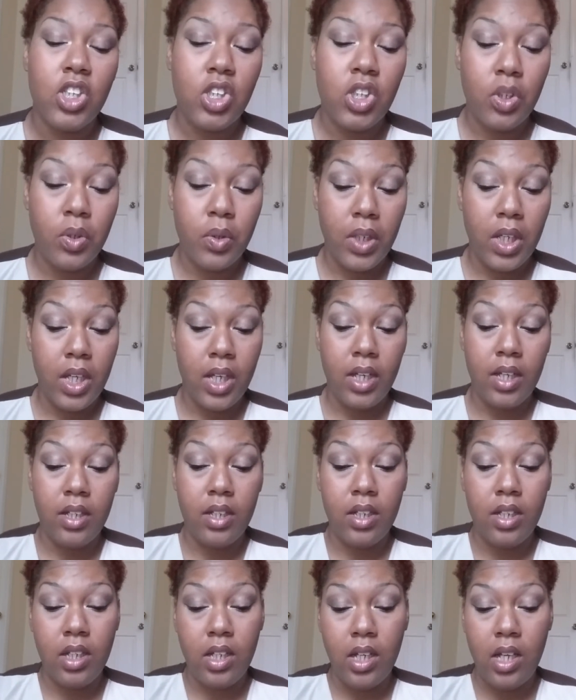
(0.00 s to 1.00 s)
So
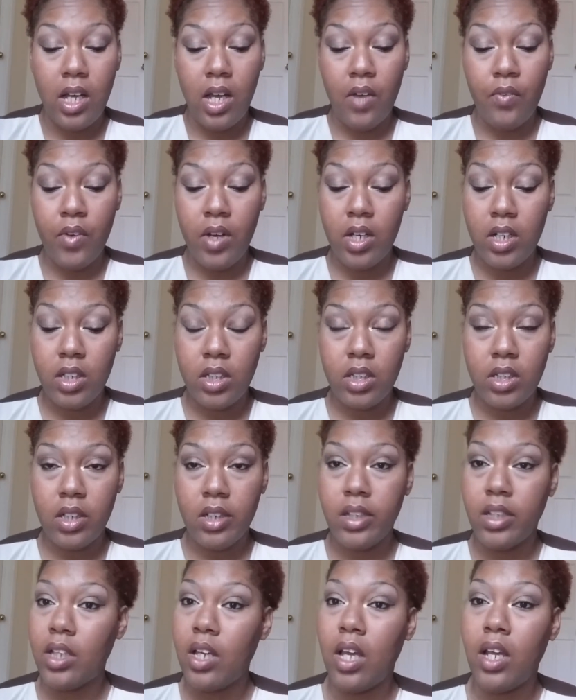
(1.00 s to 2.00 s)
yeah, I've already
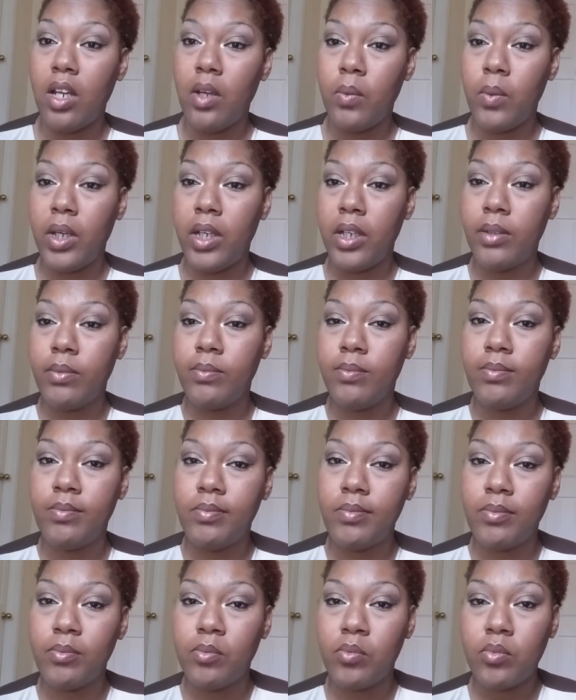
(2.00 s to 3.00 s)
started gaining weight,
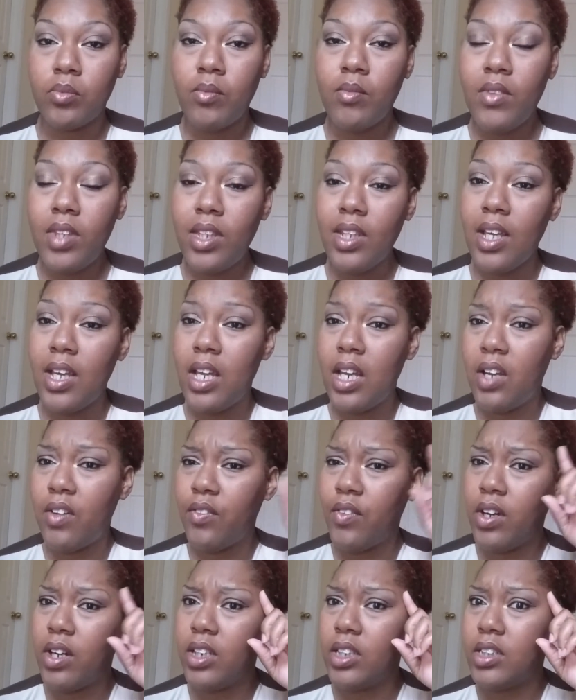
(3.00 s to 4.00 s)
and
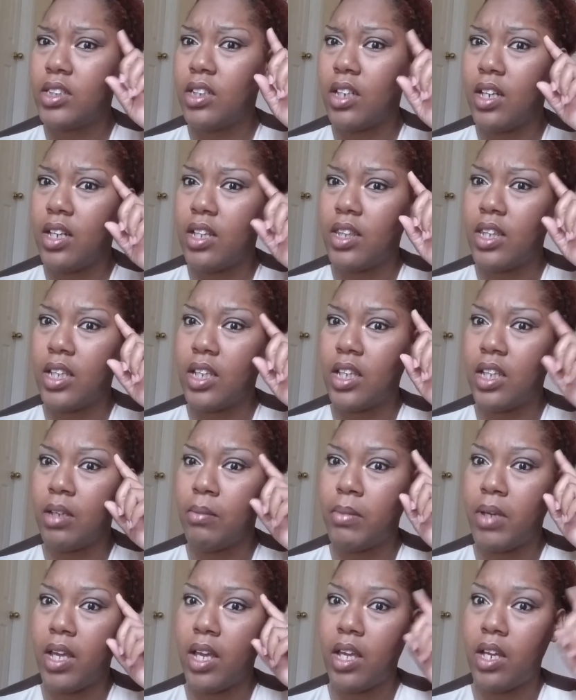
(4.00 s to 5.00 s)
I've already started thinking
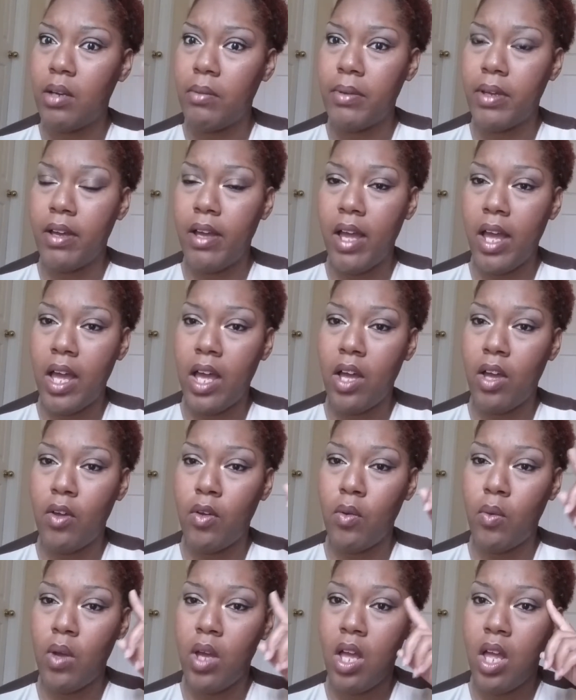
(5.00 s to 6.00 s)
in my head about
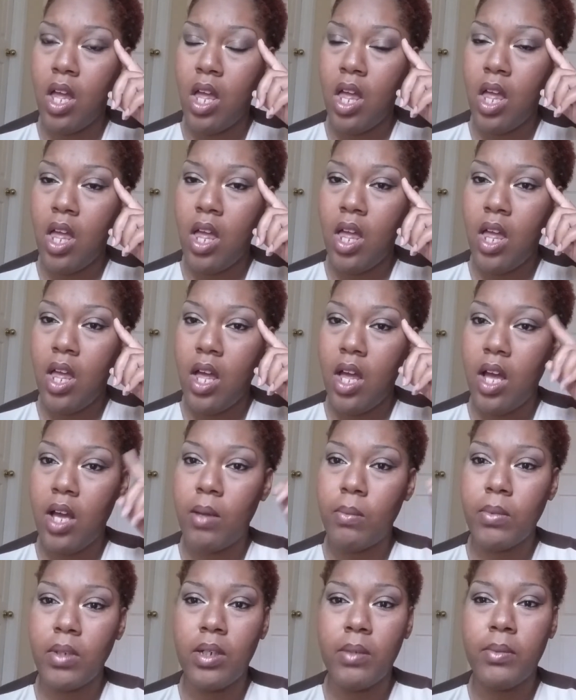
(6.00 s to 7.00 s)
how
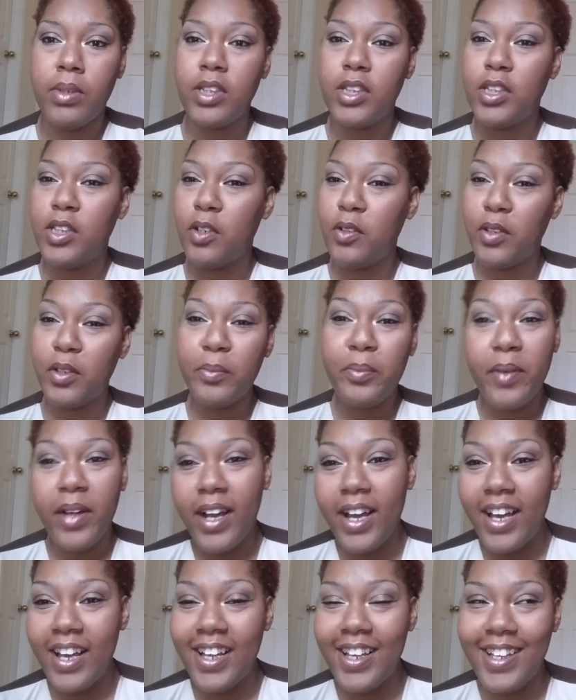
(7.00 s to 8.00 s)
I'm gonna be so
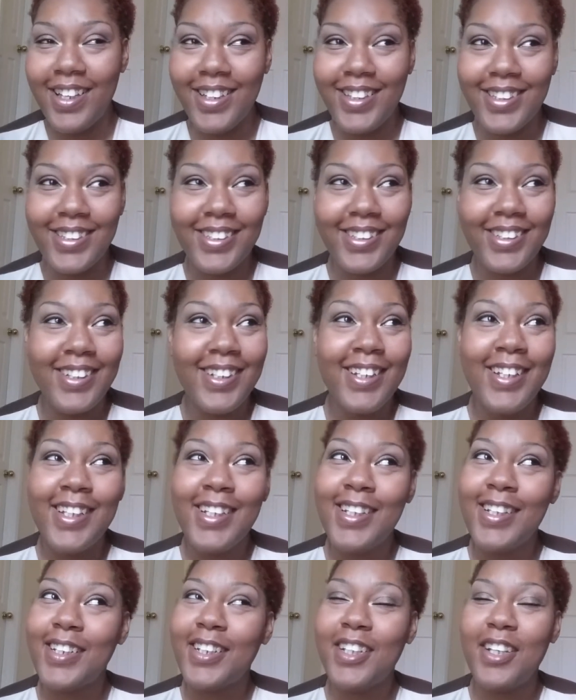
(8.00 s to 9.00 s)
depressed
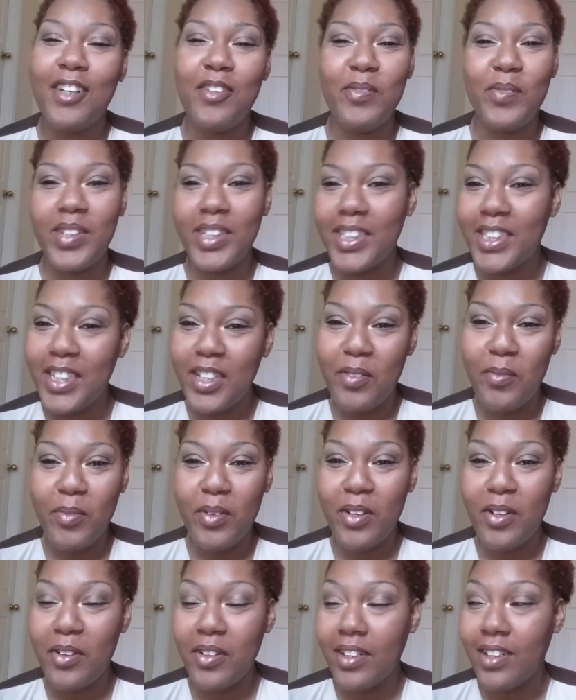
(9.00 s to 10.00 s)
come
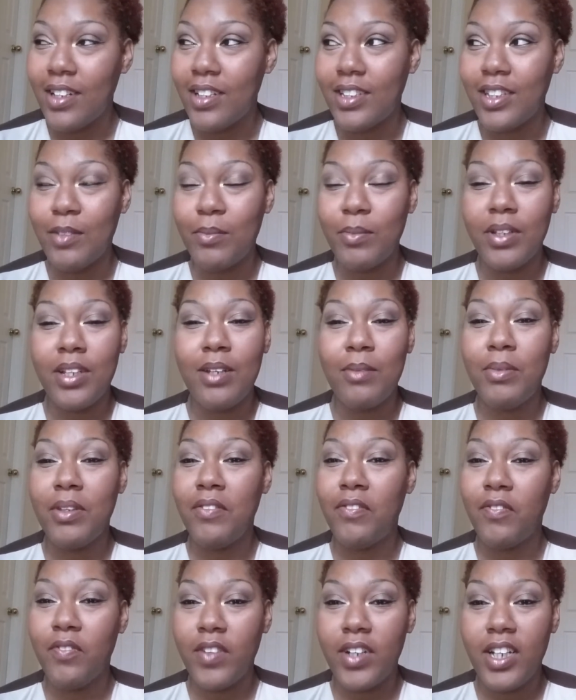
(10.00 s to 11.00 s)
December because I'm gonna
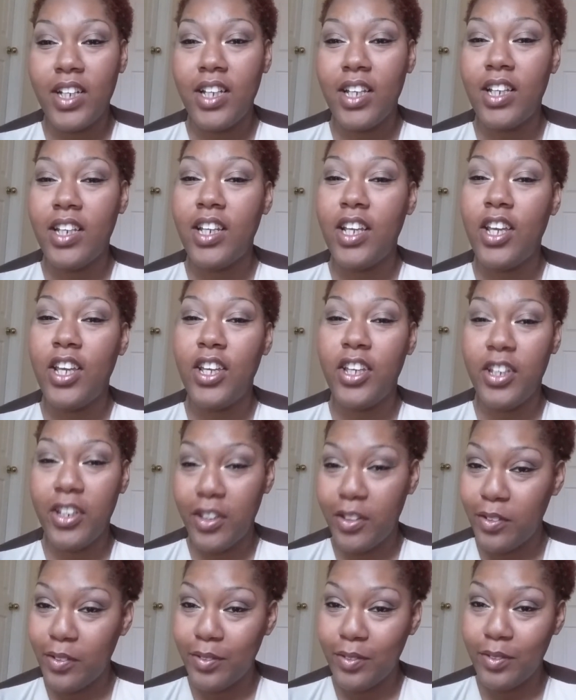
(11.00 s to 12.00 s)
be freaking
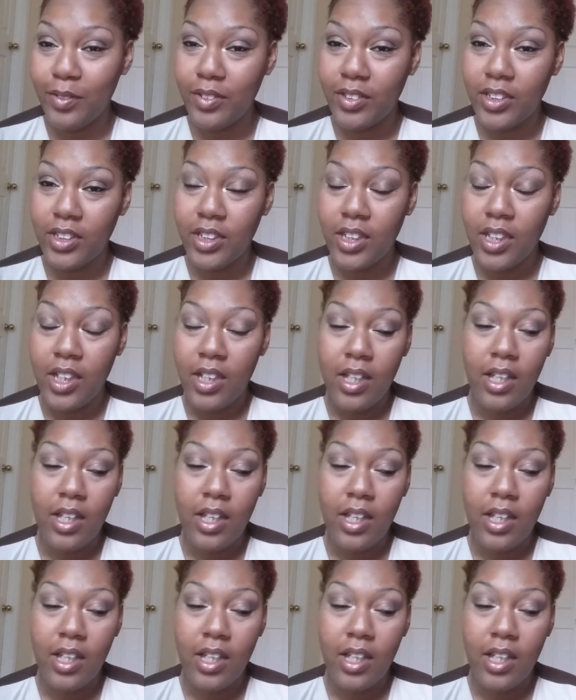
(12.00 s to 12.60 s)
huge.